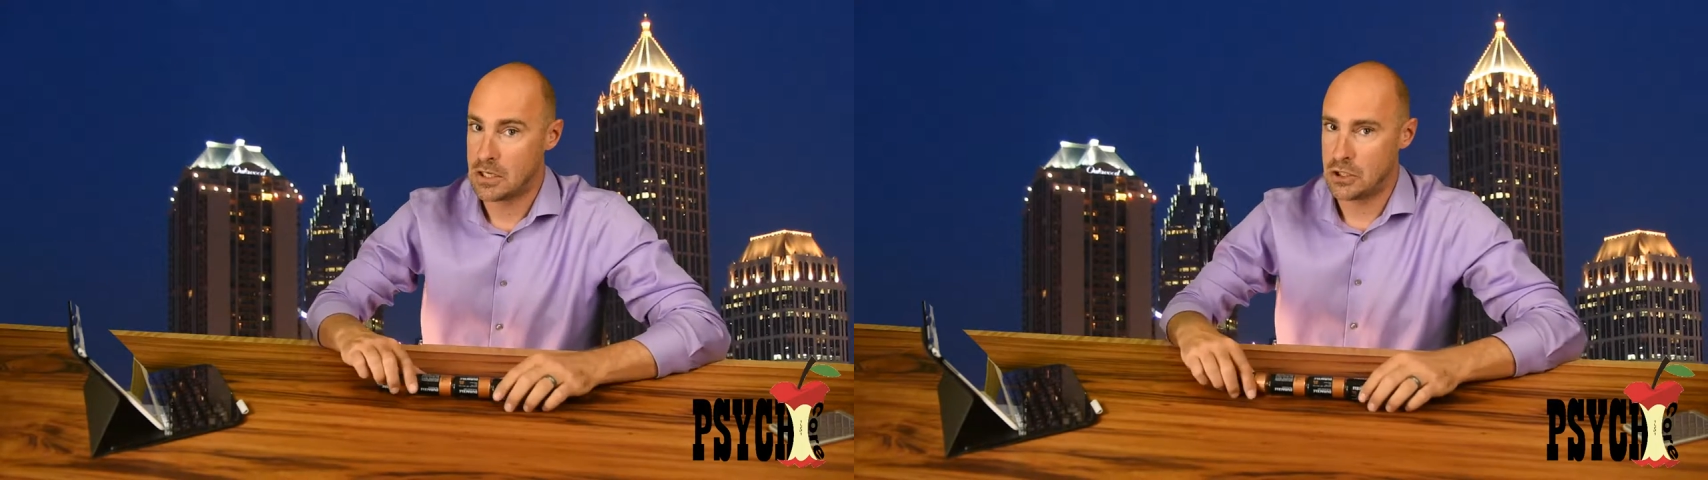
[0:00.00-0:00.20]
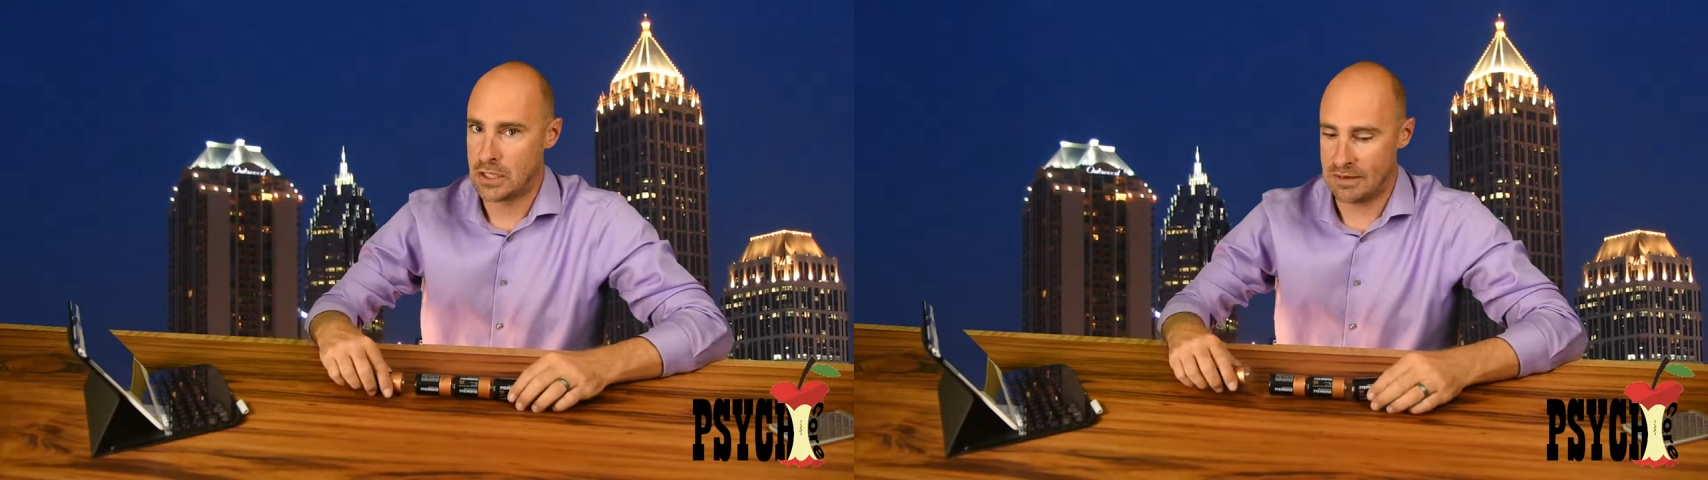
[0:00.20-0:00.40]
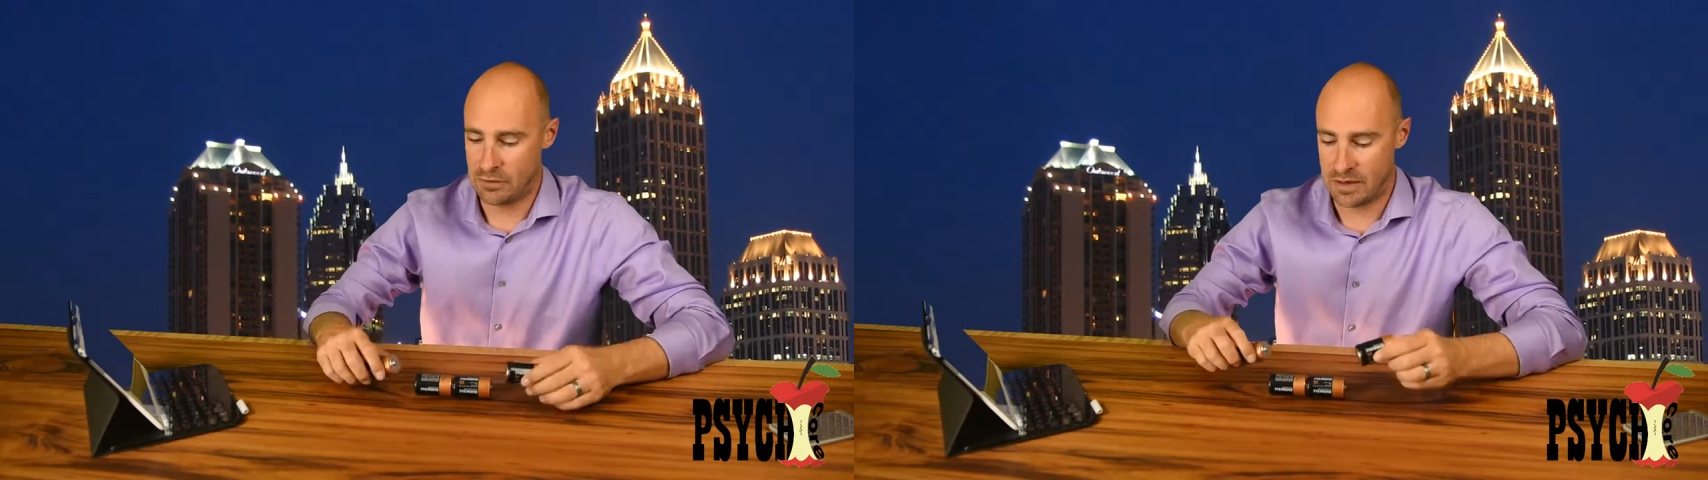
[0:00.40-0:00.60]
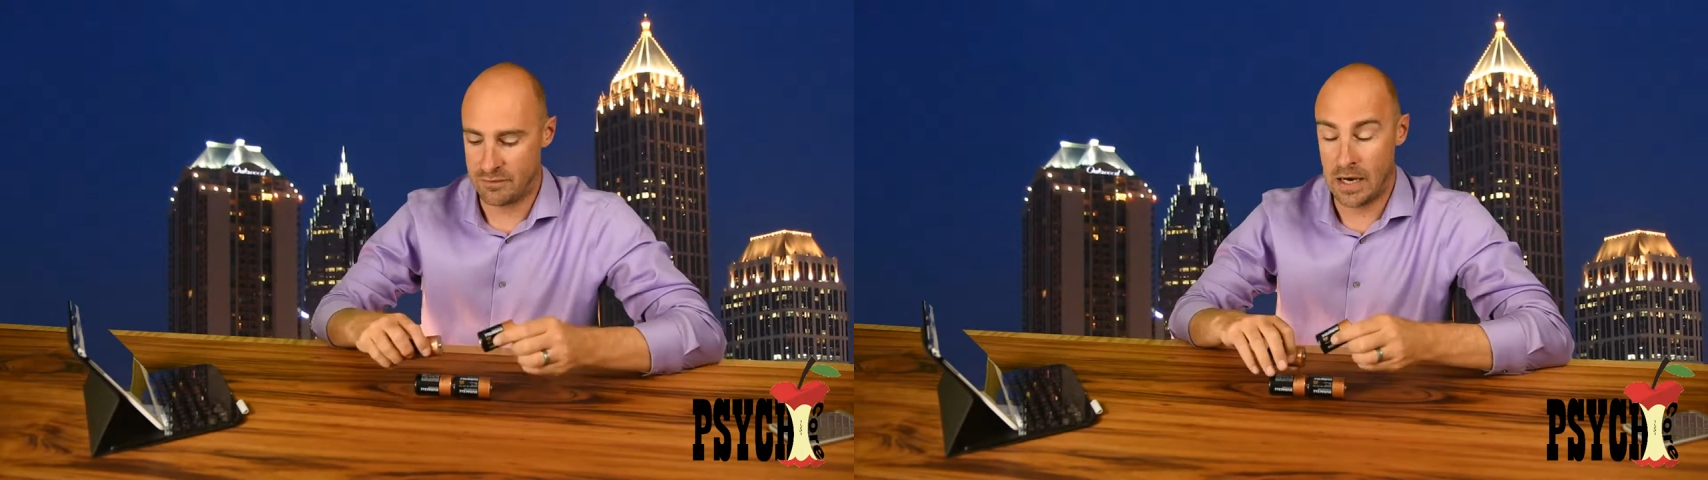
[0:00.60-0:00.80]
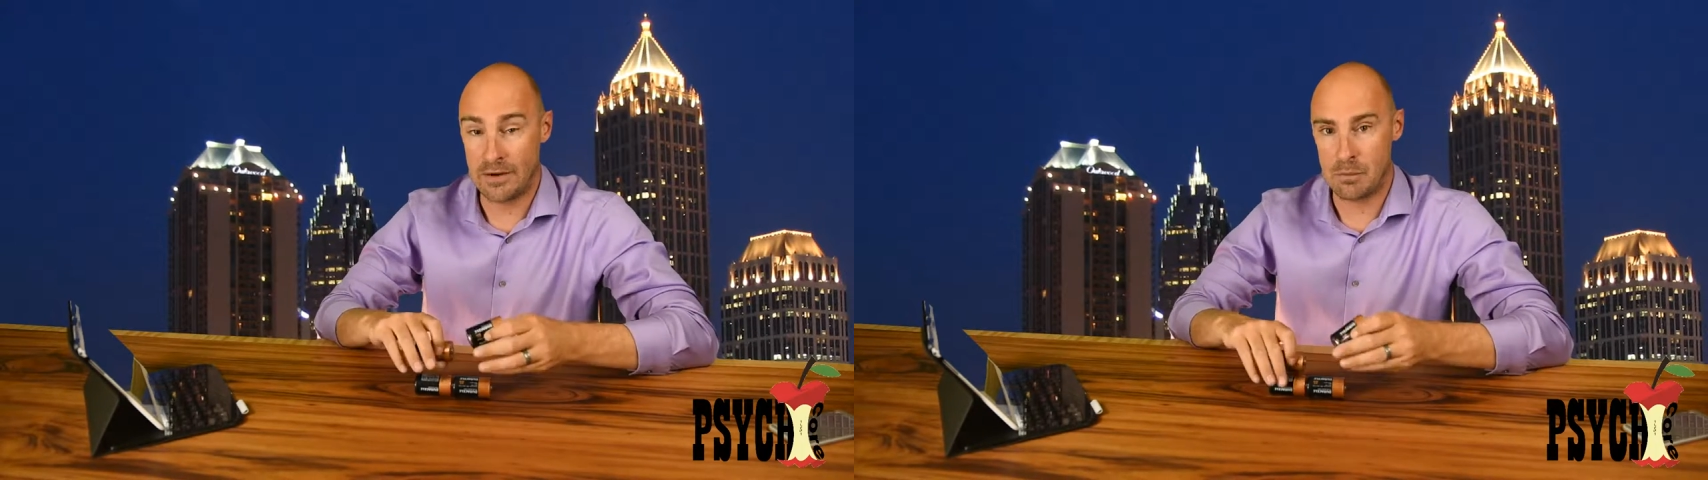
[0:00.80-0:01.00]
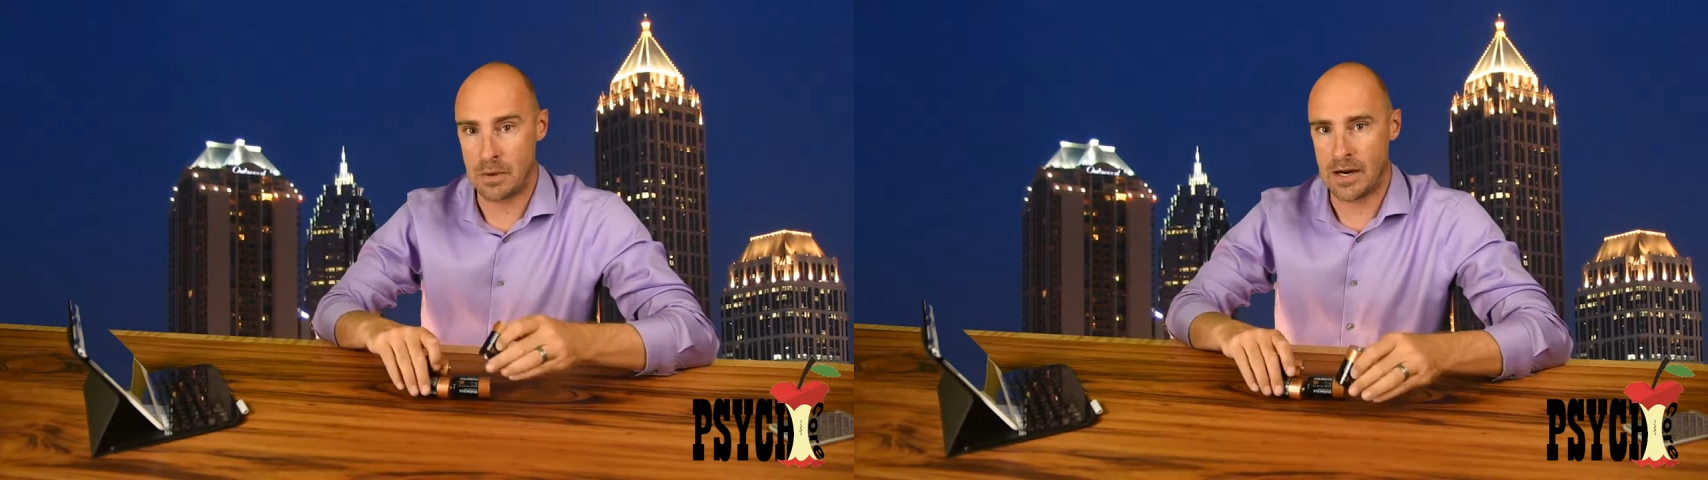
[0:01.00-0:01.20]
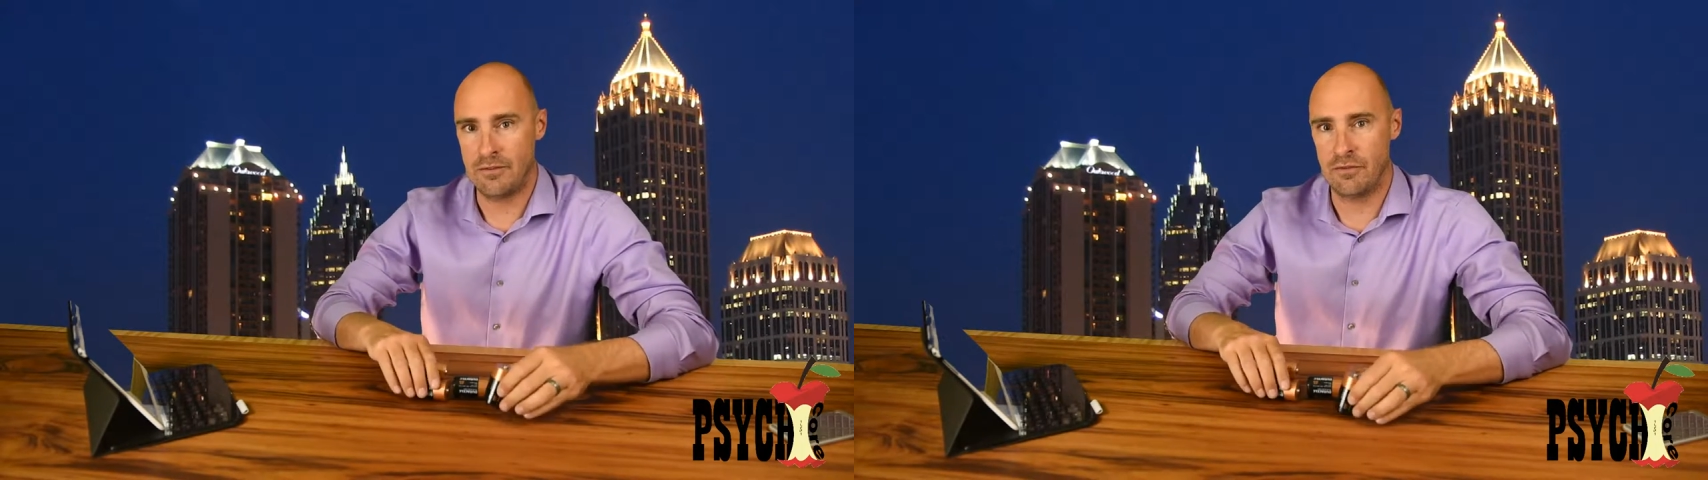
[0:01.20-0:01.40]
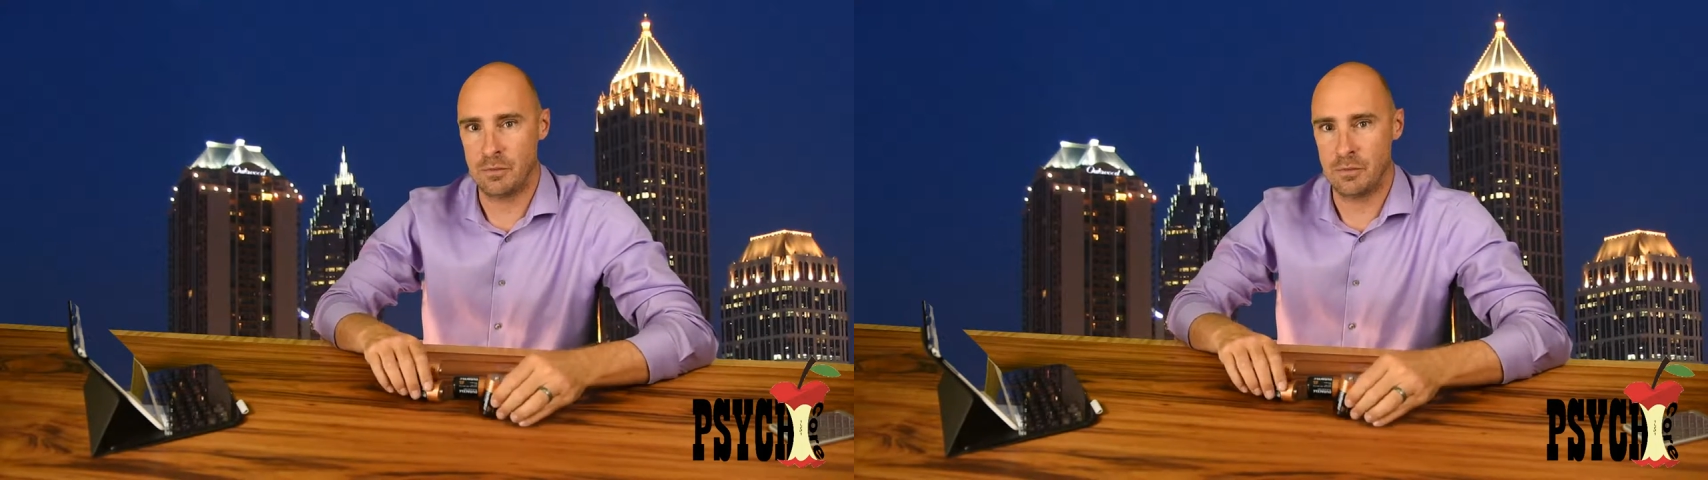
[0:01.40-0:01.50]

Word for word: you can have a lot of fun if you put enough